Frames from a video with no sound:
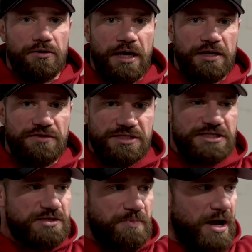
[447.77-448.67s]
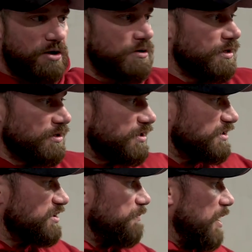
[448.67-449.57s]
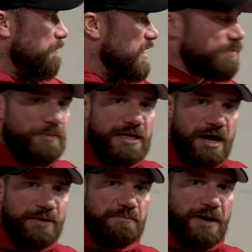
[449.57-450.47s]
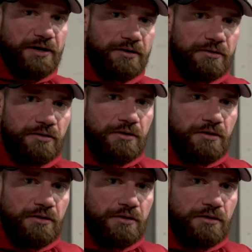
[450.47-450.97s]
Okay? This is about this is about people becoming better.